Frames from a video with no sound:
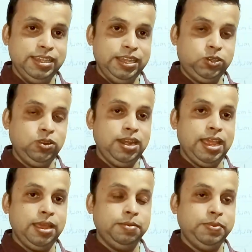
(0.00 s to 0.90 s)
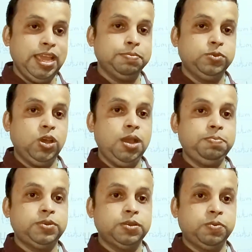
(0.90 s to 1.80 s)
It will be
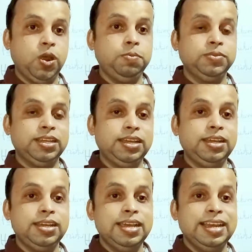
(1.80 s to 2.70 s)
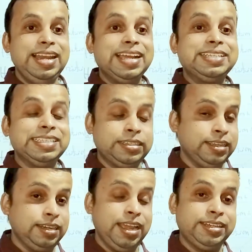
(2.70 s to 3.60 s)
absorbed from the
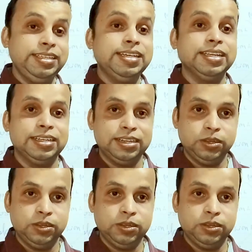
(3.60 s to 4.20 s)
lacteal.